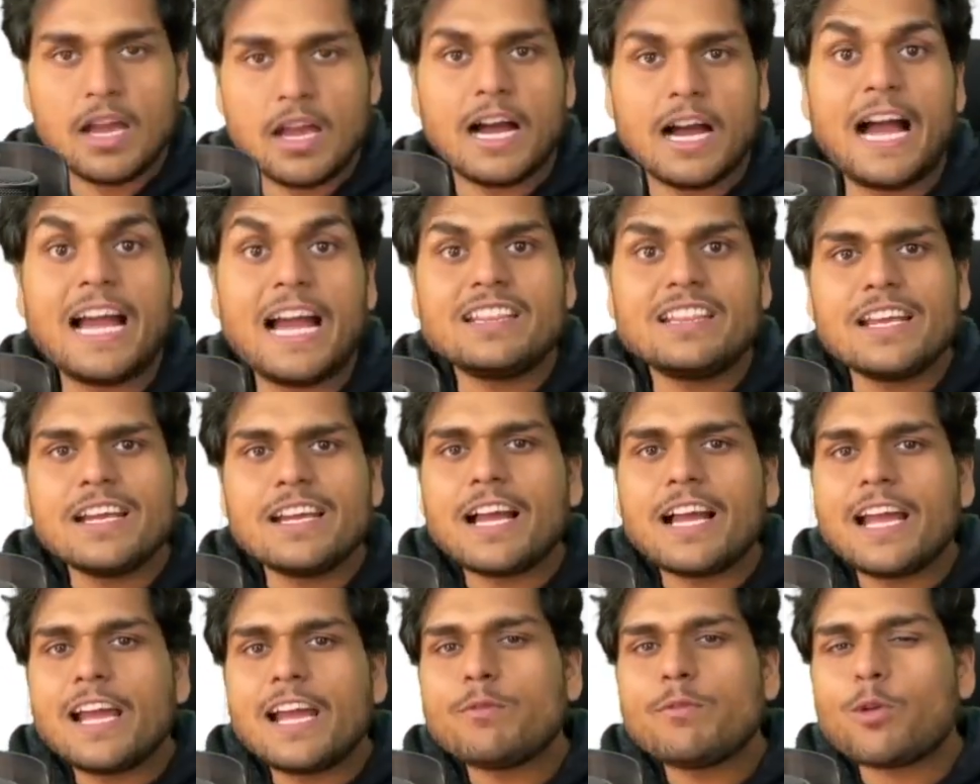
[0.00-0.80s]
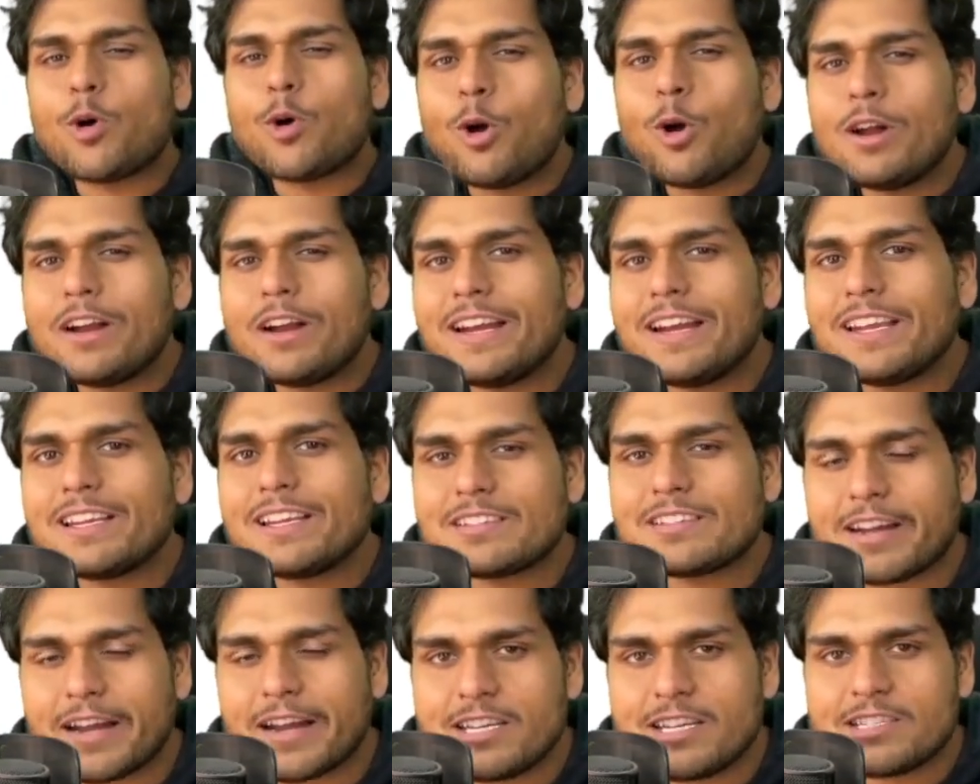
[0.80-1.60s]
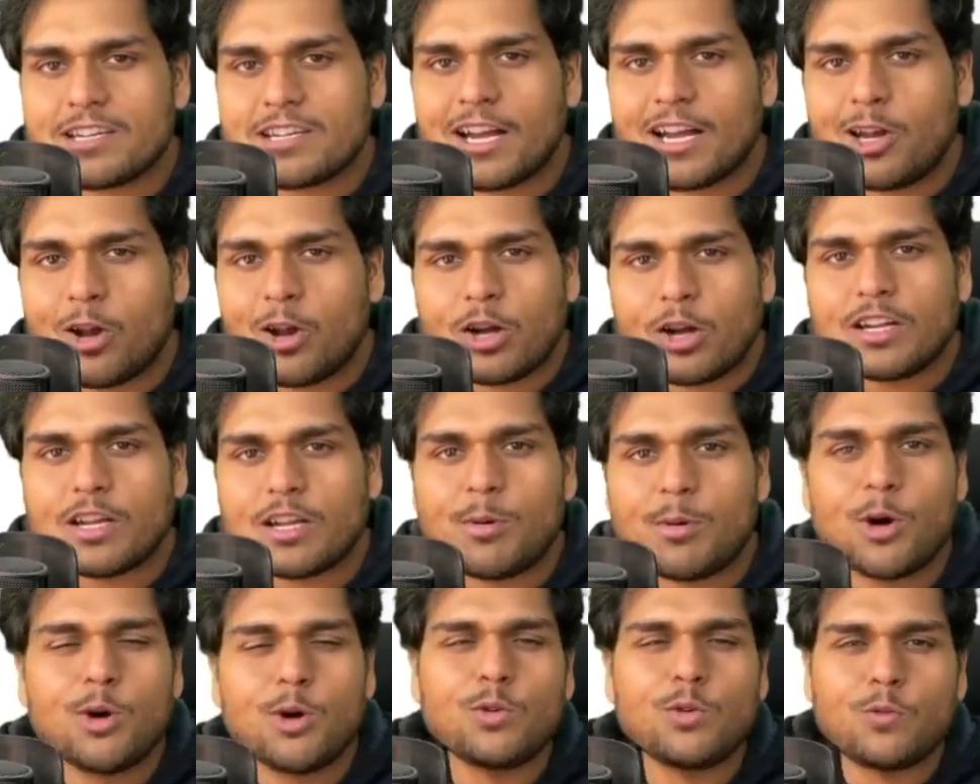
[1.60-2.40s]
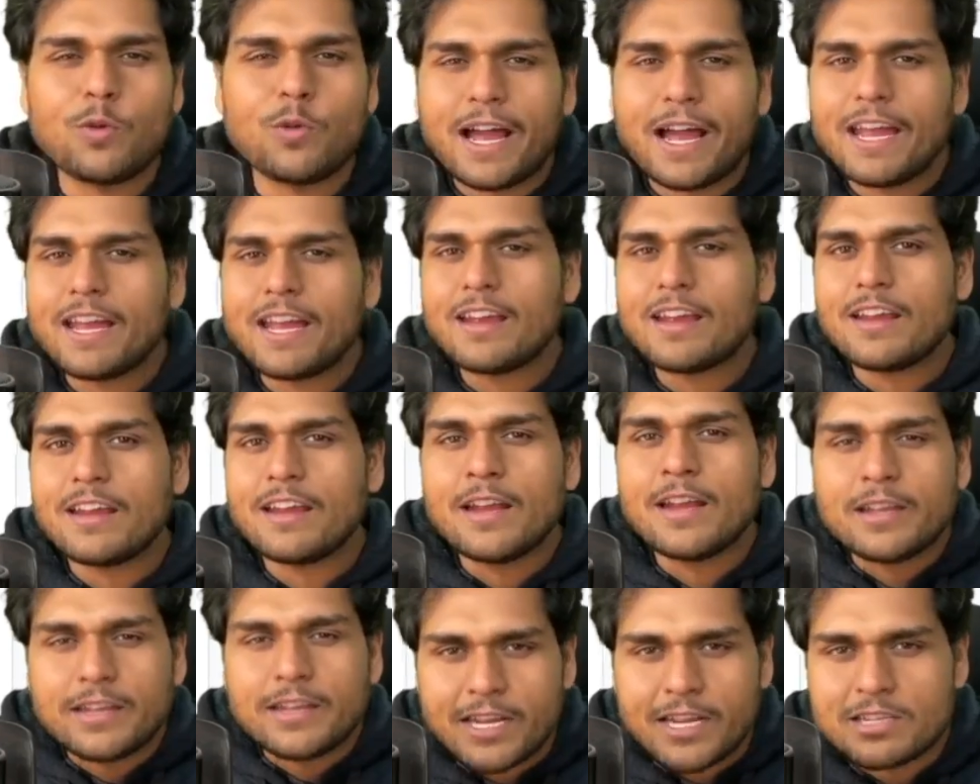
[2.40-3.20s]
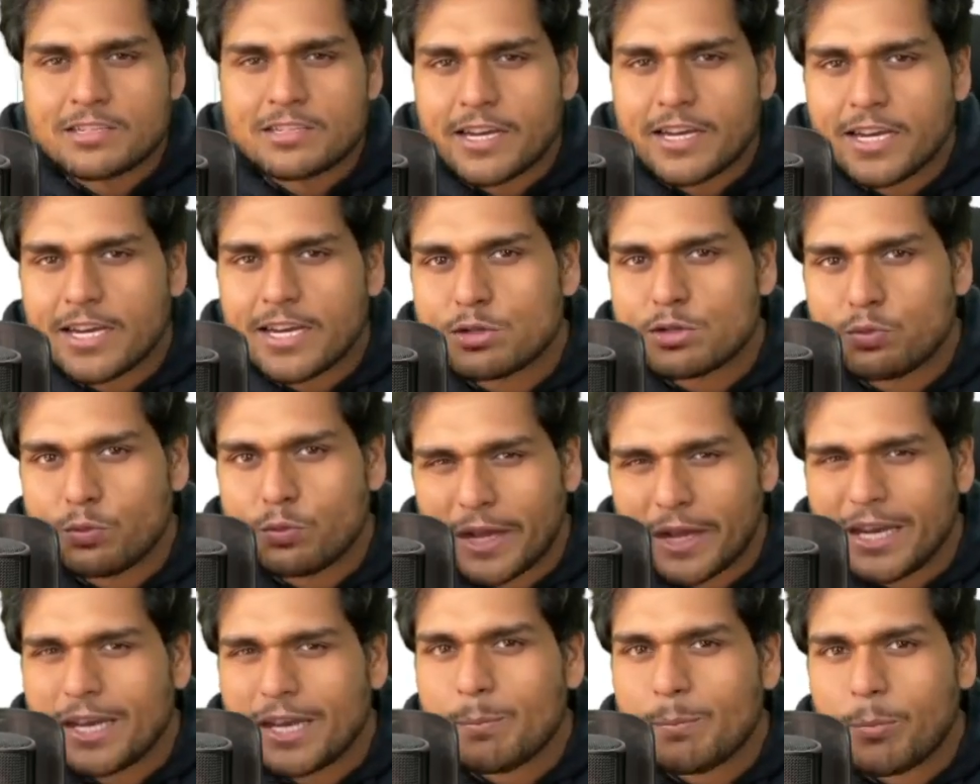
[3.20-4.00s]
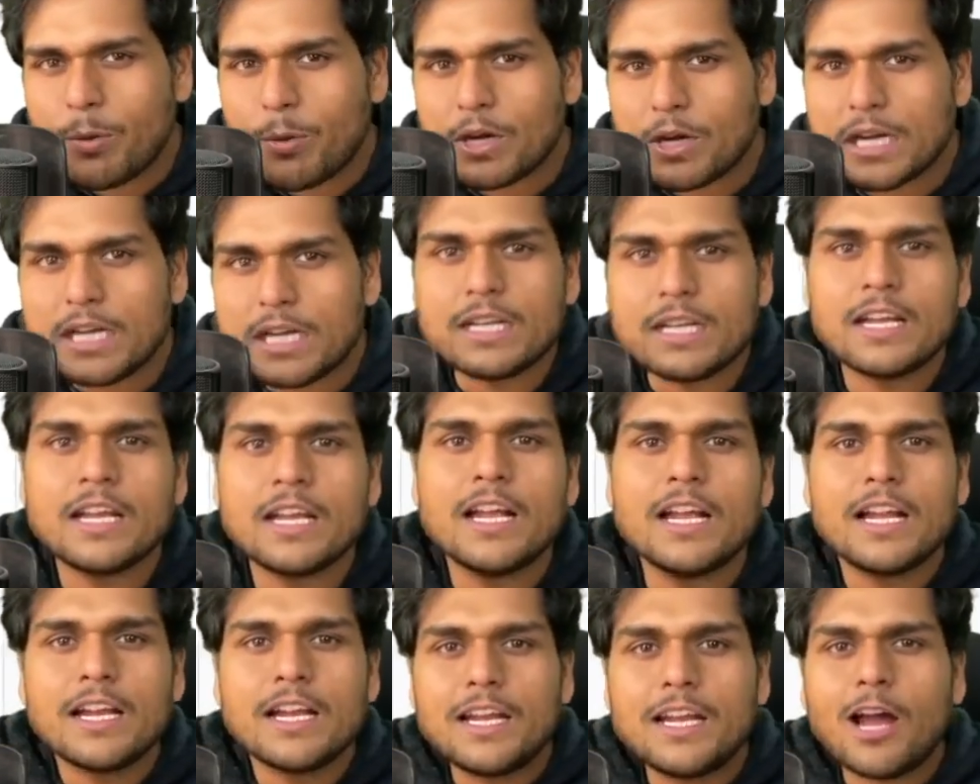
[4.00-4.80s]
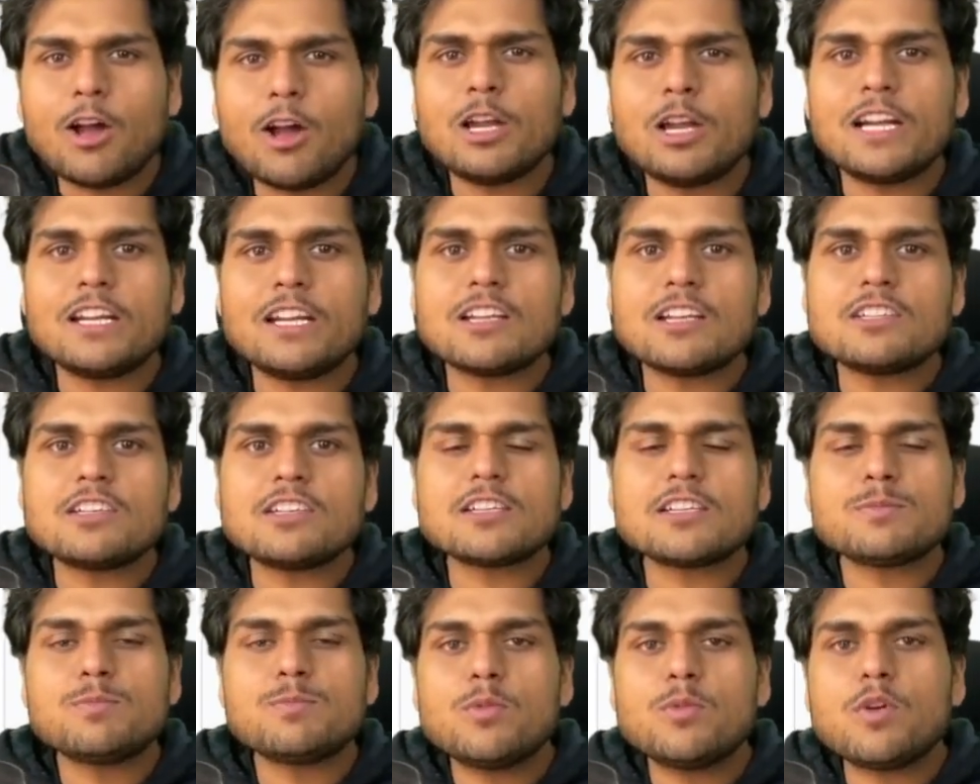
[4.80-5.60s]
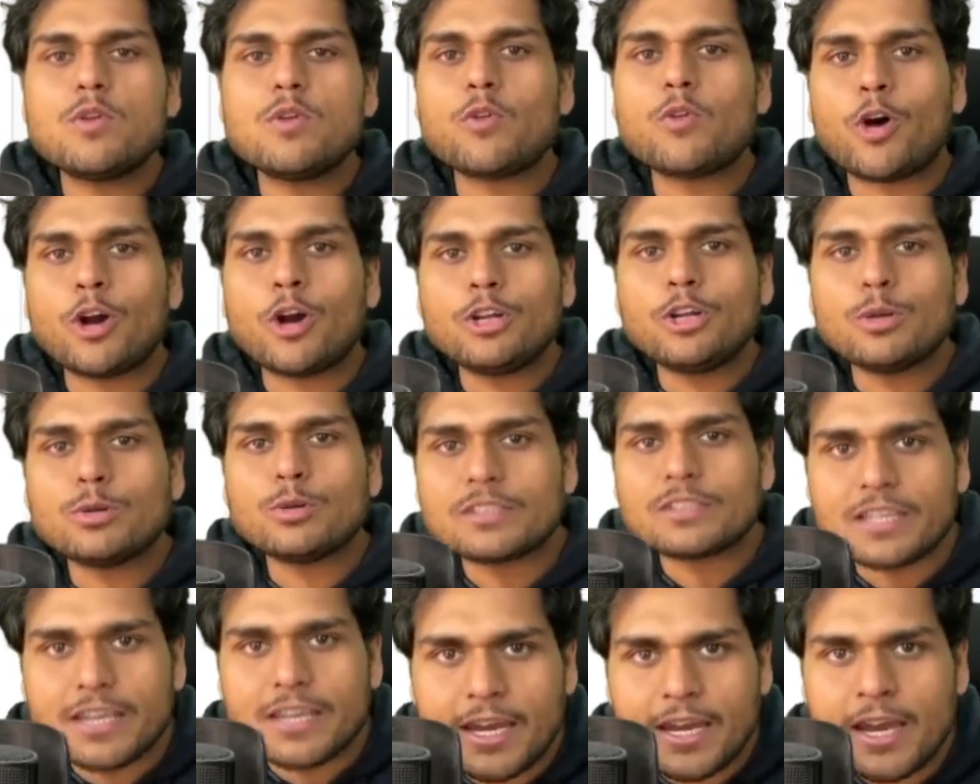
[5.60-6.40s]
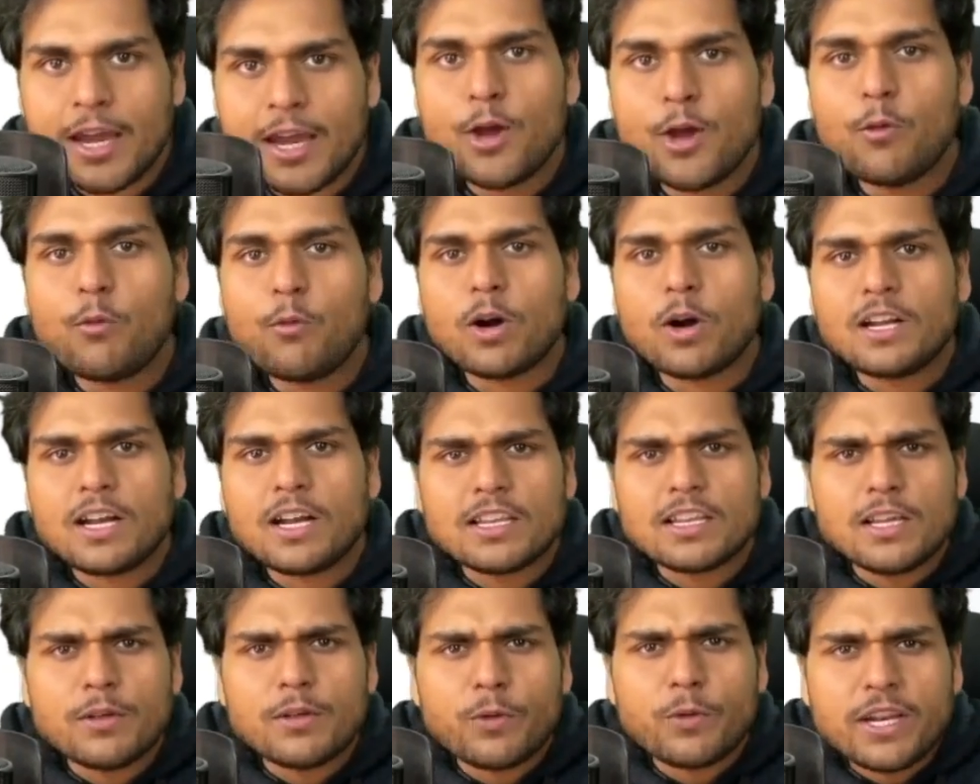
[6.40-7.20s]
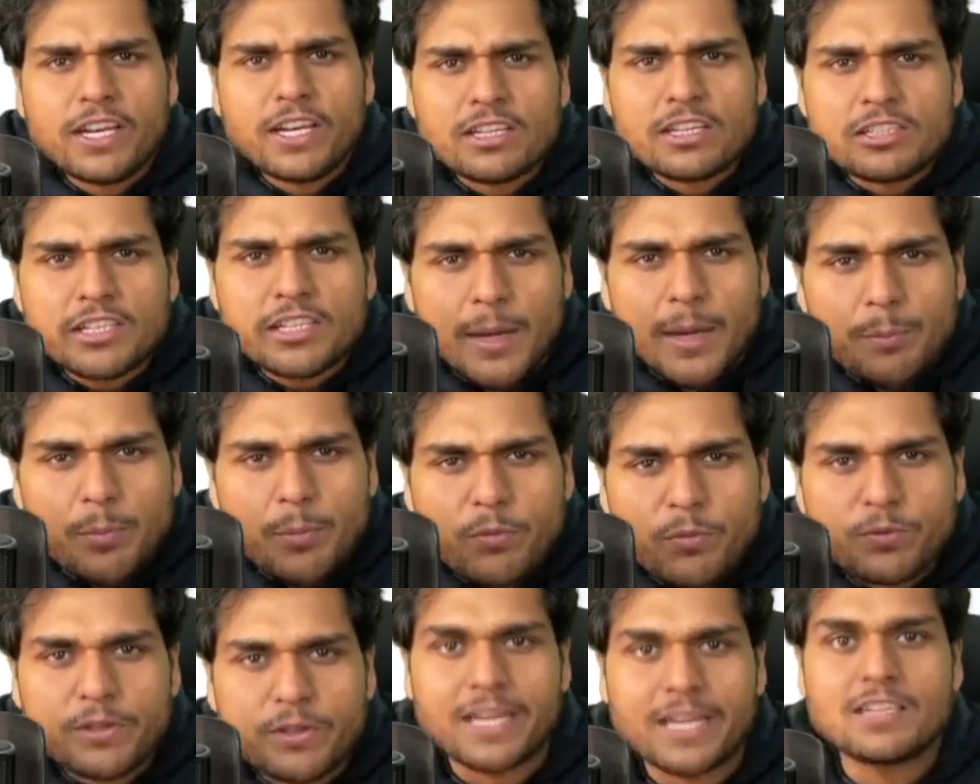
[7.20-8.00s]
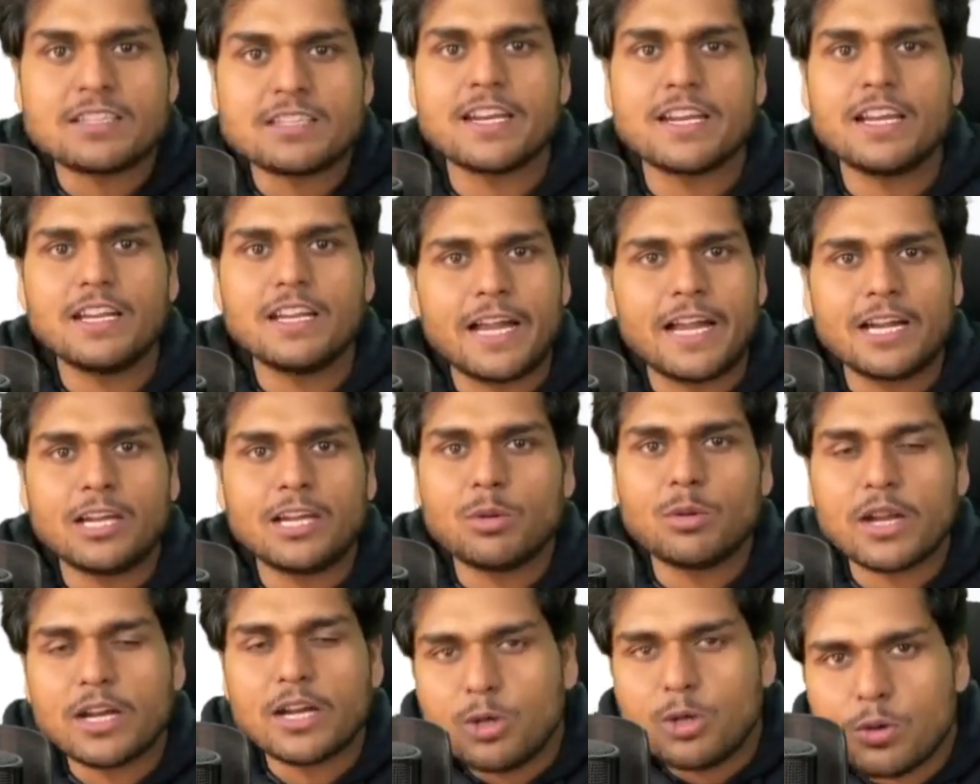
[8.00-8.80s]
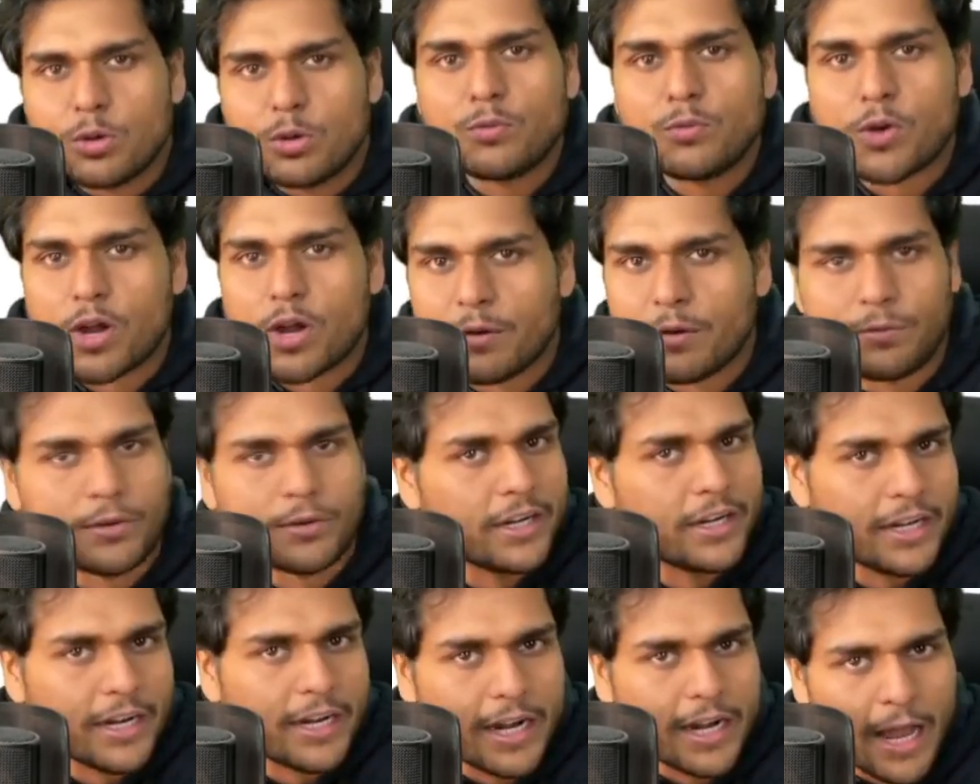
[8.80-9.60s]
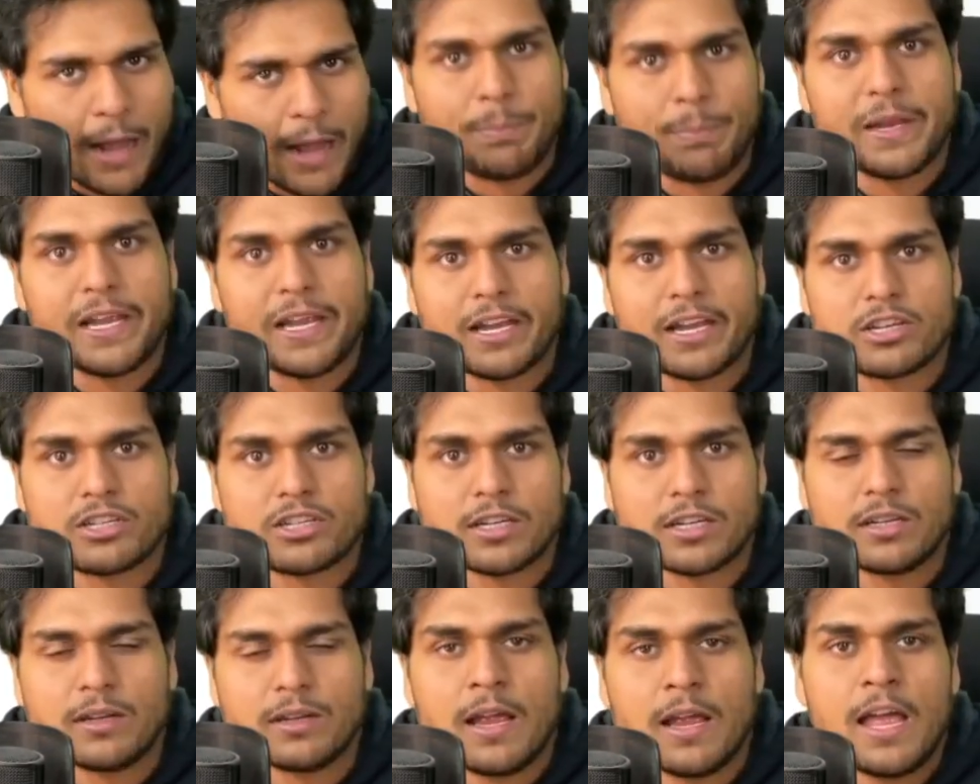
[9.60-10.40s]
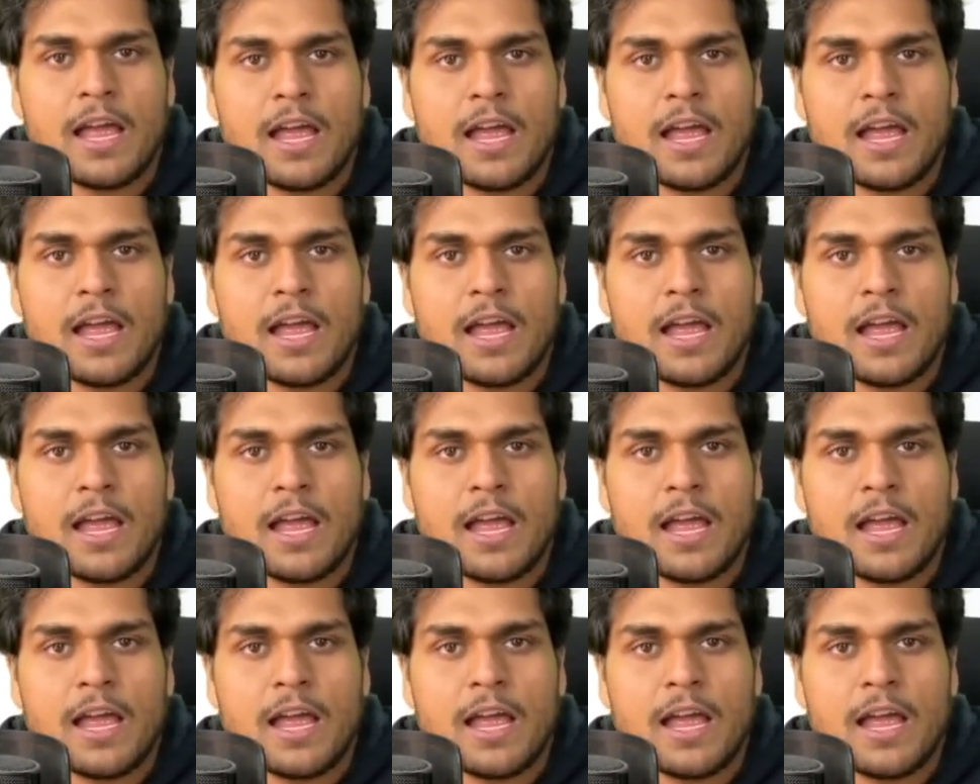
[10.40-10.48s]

I think I have already stressed a lot about why testing is very important. Now let us just move on to see what are the various type of testing that you can do for a front-end application.